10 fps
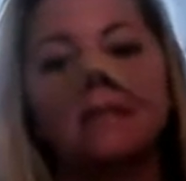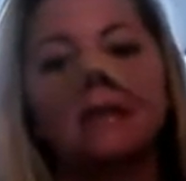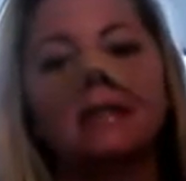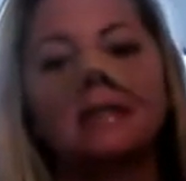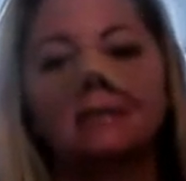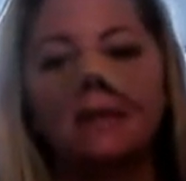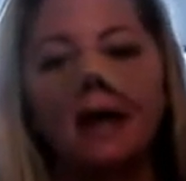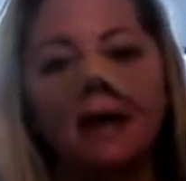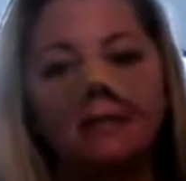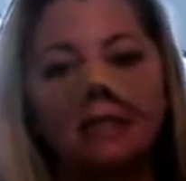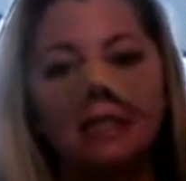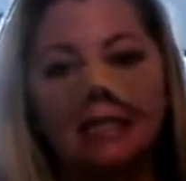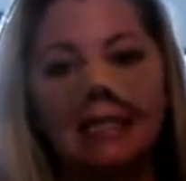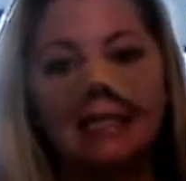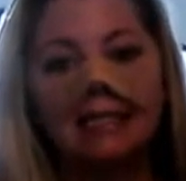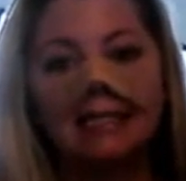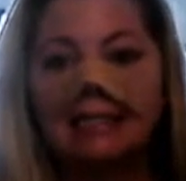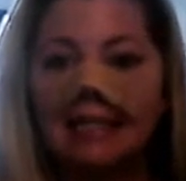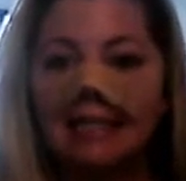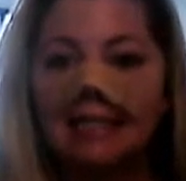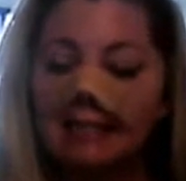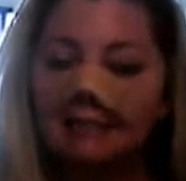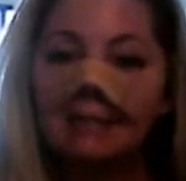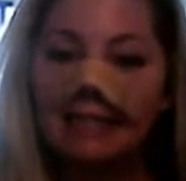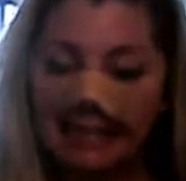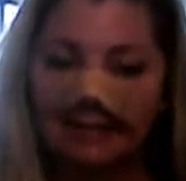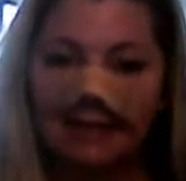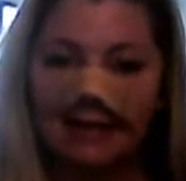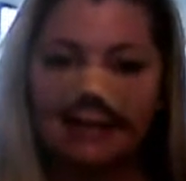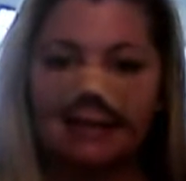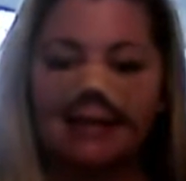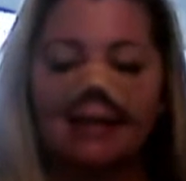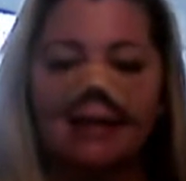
But sometimes you need to see it to believe it.